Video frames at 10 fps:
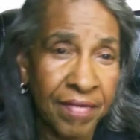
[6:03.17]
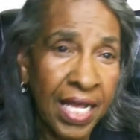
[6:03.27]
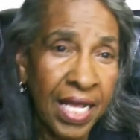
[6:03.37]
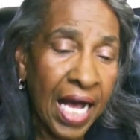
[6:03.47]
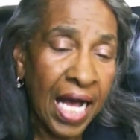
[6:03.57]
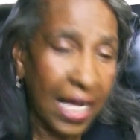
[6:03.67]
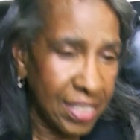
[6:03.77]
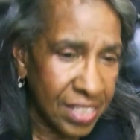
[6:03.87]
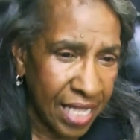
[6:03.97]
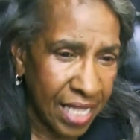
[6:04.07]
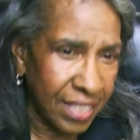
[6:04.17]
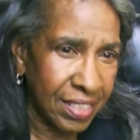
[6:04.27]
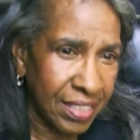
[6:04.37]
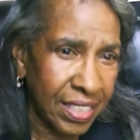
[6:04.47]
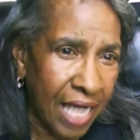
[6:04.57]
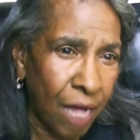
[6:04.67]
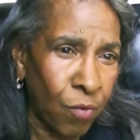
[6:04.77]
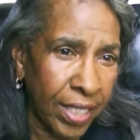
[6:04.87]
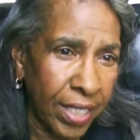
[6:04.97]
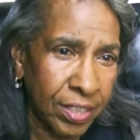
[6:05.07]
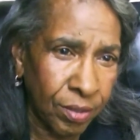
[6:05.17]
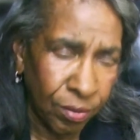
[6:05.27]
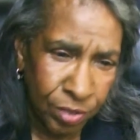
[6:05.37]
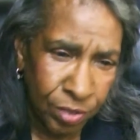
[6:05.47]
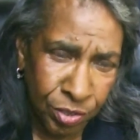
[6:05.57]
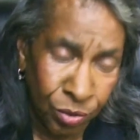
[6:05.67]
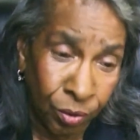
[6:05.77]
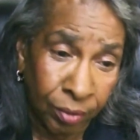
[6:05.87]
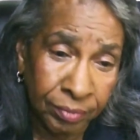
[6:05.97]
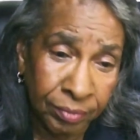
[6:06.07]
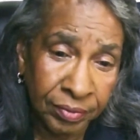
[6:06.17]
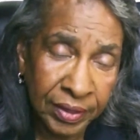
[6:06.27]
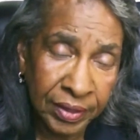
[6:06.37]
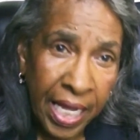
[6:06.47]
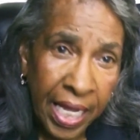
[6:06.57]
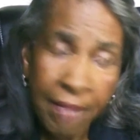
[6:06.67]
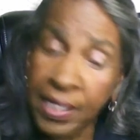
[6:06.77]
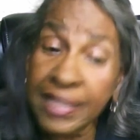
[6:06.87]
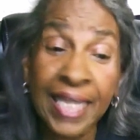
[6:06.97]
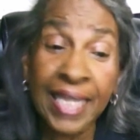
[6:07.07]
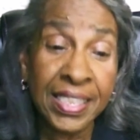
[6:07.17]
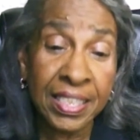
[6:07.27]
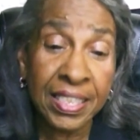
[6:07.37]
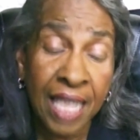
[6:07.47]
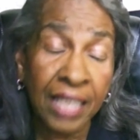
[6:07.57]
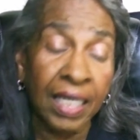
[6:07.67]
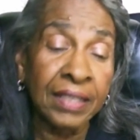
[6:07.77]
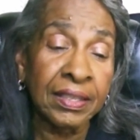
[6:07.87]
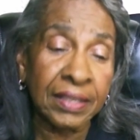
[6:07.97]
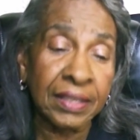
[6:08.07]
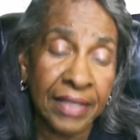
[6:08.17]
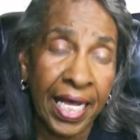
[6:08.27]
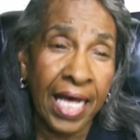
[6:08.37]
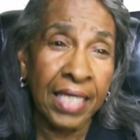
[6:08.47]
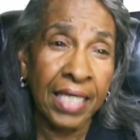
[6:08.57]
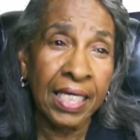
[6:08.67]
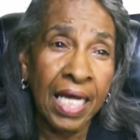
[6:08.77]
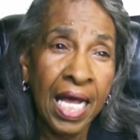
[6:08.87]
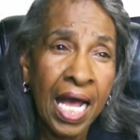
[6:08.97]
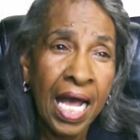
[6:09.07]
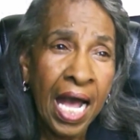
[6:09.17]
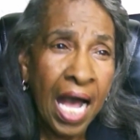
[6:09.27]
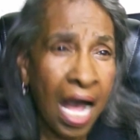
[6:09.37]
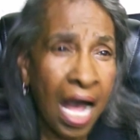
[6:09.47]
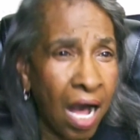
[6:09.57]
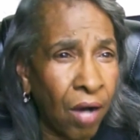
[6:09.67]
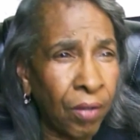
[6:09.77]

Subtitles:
I decided that I wanted to go to school because I did not understand how